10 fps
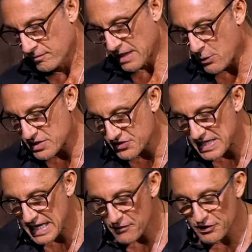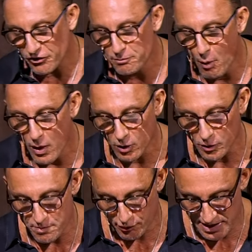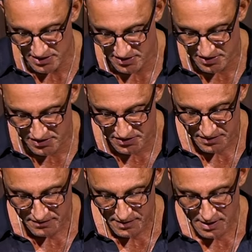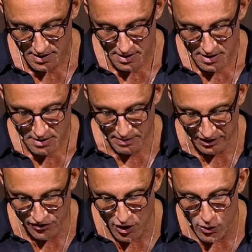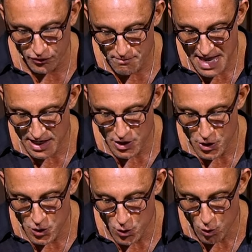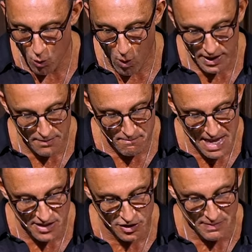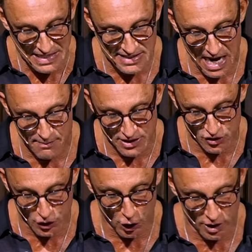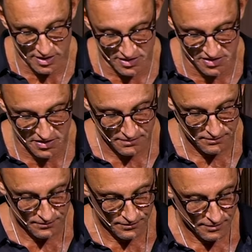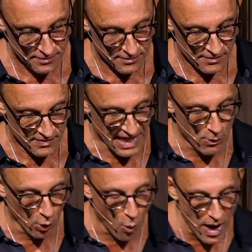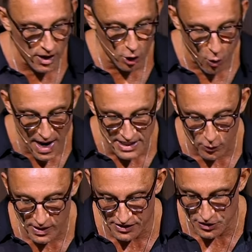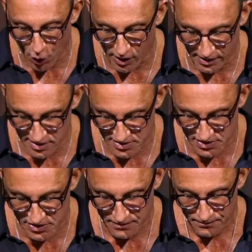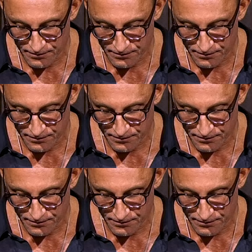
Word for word: They would seek out the spoiled priests because those men knew what it meant to be damaged goods. They were well acquainted with the darkness,